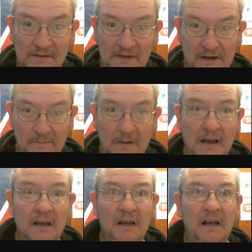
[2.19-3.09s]
I'm
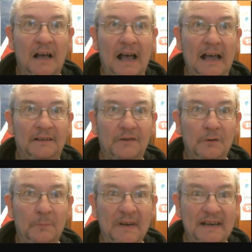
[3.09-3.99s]
at the
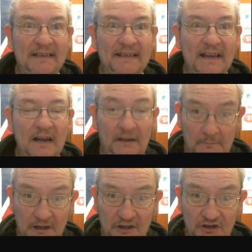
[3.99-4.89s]
PC and I'm
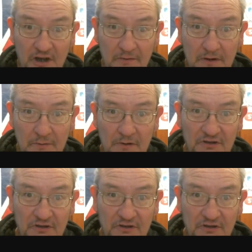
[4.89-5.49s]
going to show you